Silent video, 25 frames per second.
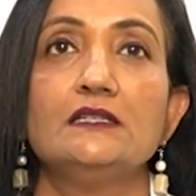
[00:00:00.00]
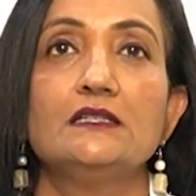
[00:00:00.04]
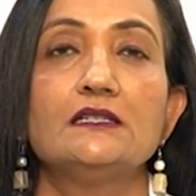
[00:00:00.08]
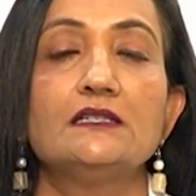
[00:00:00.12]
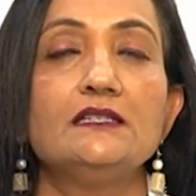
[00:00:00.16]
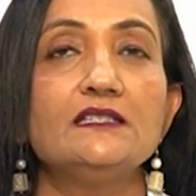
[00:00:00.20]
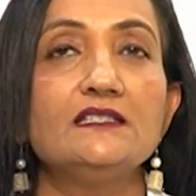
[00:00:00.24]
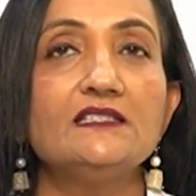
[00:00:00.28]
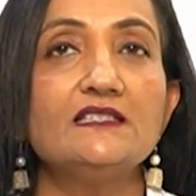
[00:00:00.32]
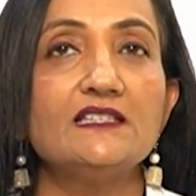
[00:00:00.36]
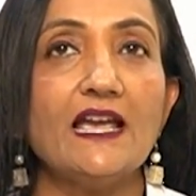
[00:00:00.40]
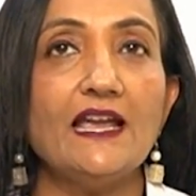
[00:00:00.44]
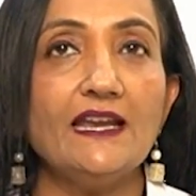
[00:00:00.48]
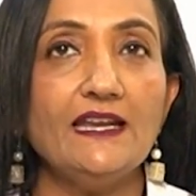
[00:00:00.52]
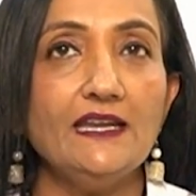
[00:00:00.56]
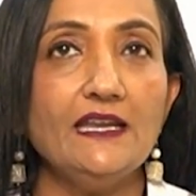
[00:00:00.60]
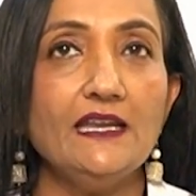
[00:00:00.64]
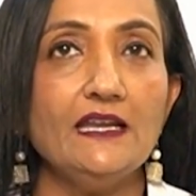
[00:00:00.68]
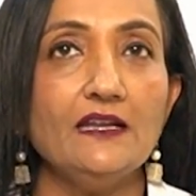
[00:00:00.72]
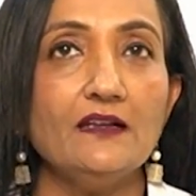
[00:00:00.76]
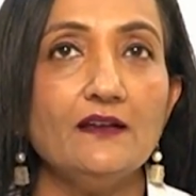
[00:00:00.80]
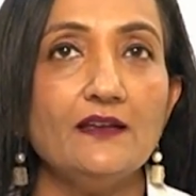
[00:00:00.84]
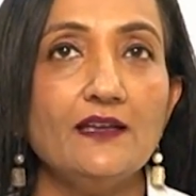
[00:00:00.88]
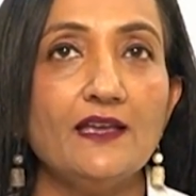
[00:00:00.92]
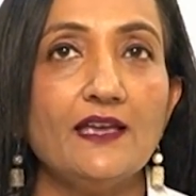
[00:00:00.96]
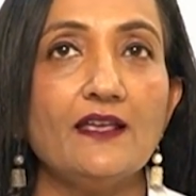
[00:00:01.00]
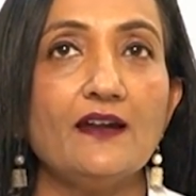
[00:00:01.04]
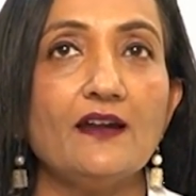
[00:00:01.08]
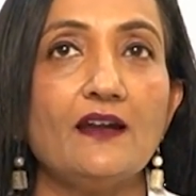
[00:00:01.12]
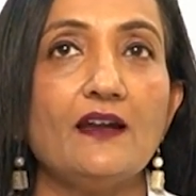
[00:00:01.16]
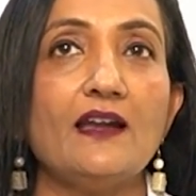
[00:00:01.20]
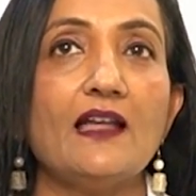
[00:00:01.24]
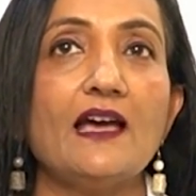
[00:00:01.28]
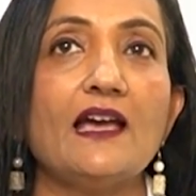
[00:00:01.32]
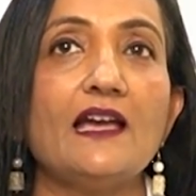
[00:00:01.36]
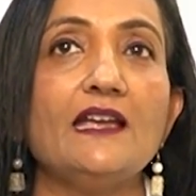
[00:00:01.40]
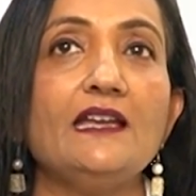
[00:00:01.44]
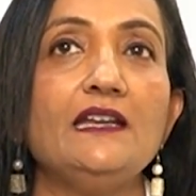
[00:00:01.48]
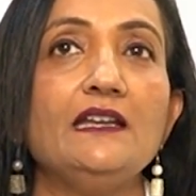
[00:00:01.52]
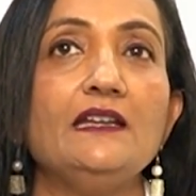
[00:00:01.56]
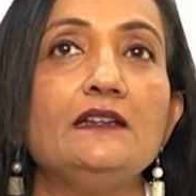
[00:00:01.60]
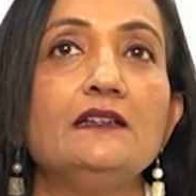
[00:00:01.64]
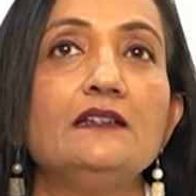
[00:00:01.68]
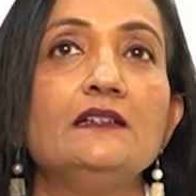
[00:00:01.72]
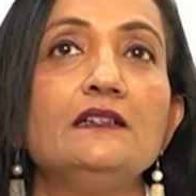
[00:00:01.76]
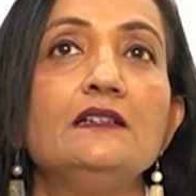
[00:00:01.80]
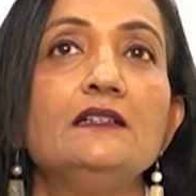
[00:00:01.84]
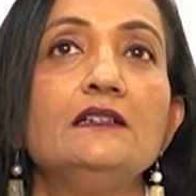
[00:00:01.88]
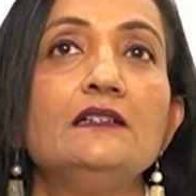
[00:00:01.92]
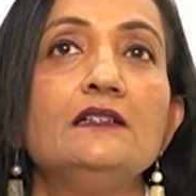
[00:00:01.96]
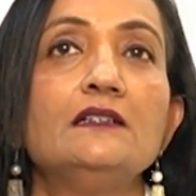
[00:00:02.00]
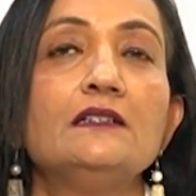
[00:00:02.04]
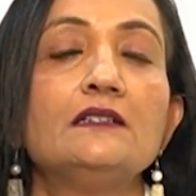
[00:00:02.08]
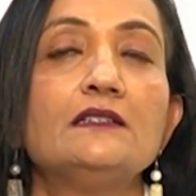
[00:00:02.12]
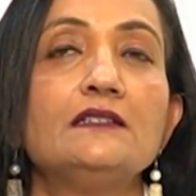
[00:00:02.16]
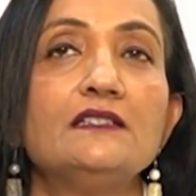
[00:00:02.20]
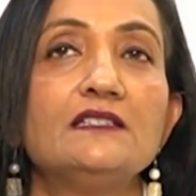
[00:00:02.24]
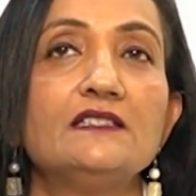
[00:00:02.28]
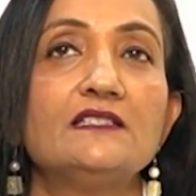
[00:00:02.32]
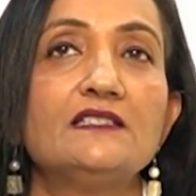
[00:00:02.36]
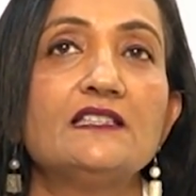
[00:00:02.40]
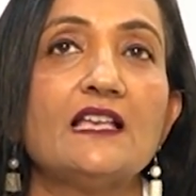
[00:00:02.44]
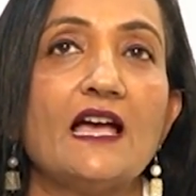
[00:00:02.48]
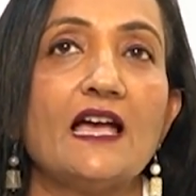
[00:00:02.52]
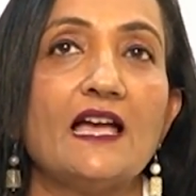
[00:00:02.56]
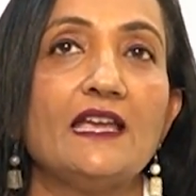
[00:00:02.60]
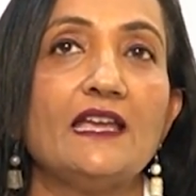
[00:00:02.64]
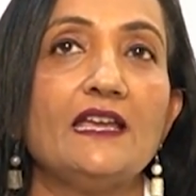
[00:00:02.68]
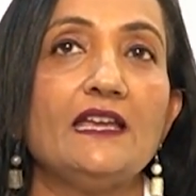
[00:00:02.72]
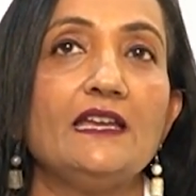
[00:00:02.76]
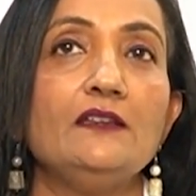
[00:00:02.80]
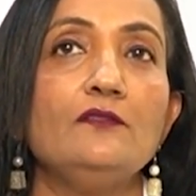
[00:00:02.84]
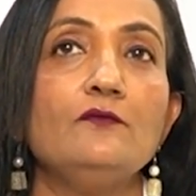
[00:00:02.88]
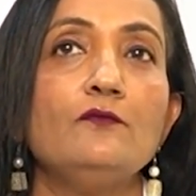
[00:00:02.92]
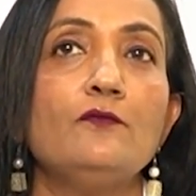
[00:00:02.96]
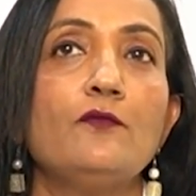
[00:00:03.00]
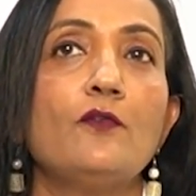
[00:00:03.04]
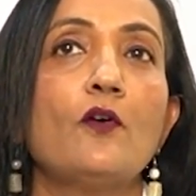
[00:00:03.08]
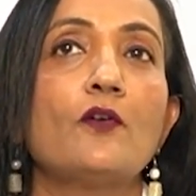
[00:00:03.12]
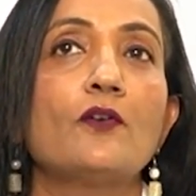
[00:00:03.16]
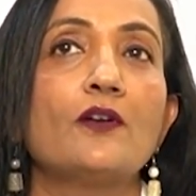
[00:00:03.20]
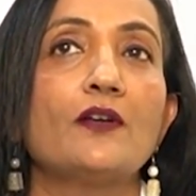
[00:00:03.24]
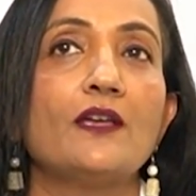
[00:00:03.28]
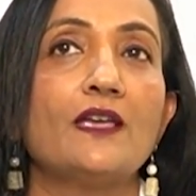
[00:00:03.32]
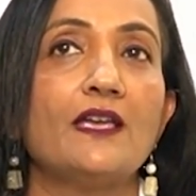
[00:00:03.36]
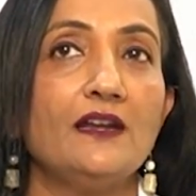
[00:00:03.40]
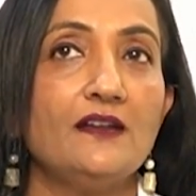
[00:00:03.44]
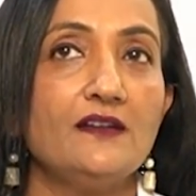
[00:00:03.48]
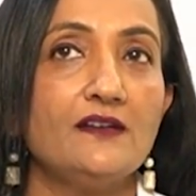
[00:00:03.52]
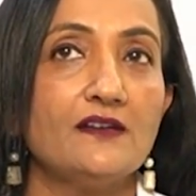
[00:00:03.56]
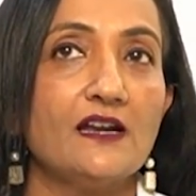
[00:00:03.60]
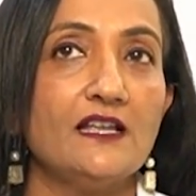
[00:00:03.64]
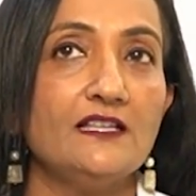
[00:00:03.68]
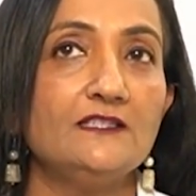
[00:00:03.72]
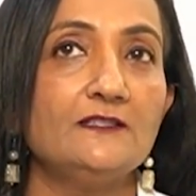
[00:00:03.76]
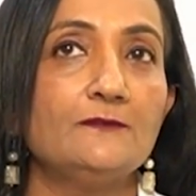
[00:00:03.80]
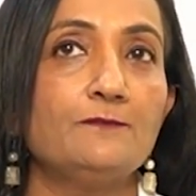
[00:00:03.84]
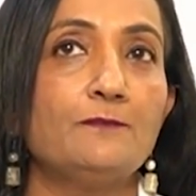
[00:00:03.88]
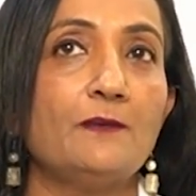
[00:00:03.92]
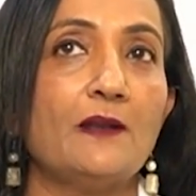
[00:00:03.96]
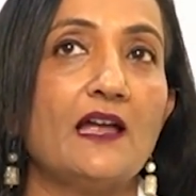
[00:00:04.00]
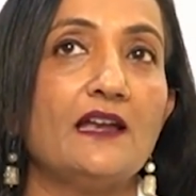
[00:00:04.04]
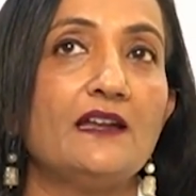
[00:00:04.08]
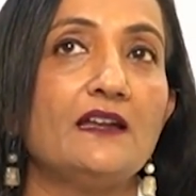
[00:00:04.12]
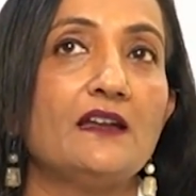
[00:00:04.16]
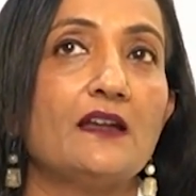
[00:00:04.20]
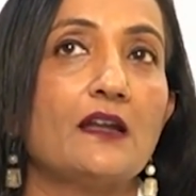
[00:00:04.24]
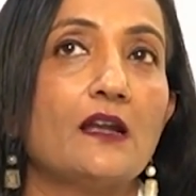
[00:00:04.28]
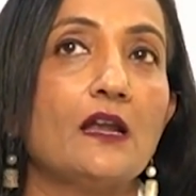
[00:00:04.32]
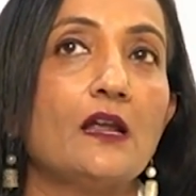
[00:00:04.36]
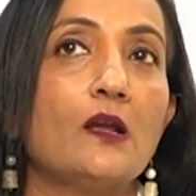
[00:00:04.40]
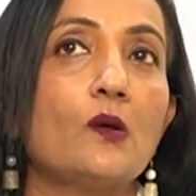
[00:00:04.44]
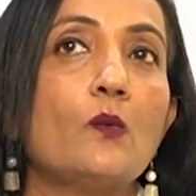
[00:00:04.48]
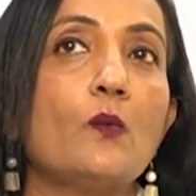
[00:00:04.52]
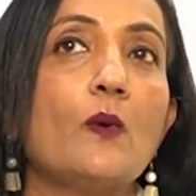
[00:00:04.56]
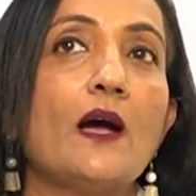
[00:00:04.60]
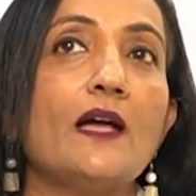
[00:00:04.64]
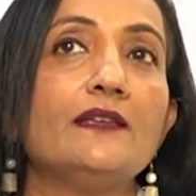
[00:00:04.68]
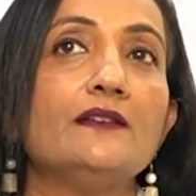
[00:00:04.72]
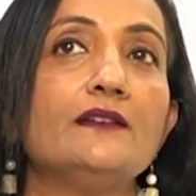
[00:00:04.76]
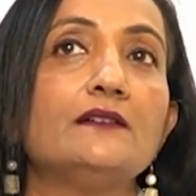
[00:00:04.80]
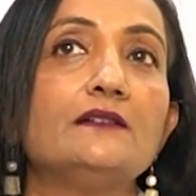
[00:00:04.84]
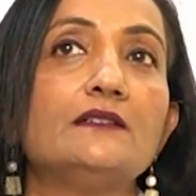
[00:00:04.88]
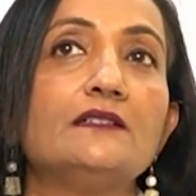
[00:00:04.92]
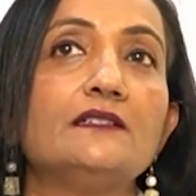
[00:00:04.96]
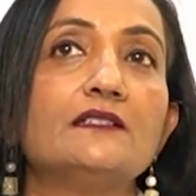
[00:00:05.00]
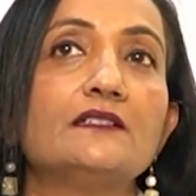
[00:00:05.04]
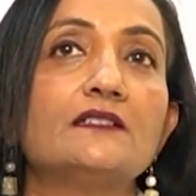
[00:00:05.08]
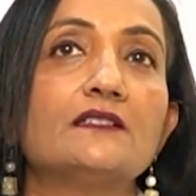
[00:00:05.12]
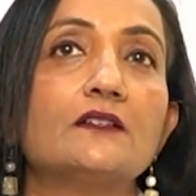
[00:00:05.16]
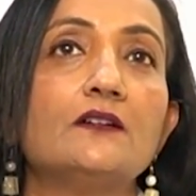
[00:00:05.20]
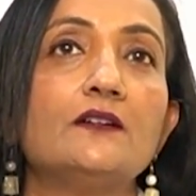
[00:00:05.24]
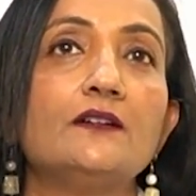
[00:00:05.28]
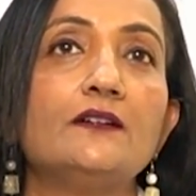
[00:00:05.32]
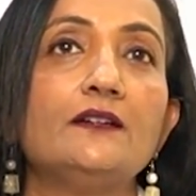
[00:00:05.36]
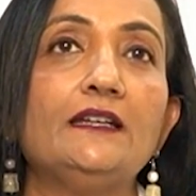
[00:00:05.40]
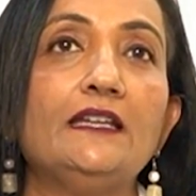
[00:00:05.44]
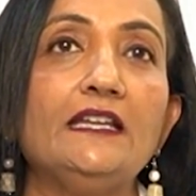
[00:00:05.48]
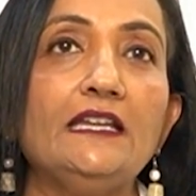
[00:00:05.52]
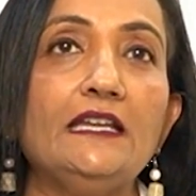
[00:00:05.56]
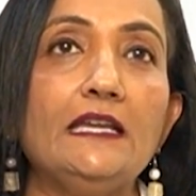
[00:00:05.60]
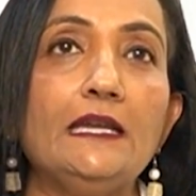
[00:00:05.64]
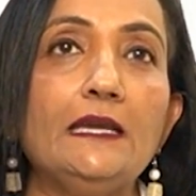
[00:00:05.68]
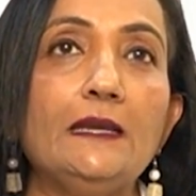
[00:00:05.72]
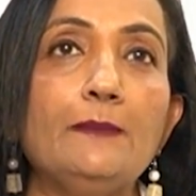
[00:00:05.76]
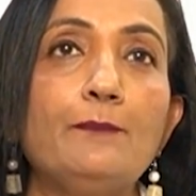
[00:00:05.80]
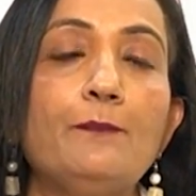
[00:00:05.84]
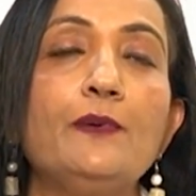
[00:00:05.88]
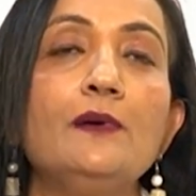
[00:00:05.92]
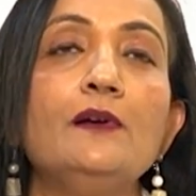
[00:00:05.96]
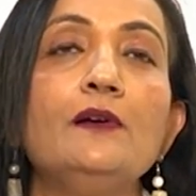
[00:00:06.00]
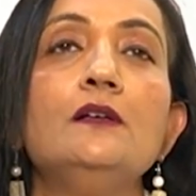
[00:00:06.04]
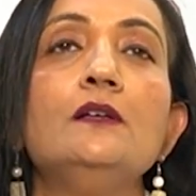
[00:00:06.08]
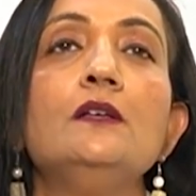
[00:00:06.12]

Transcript: Designing a hairline design for a hair transplant requires a deep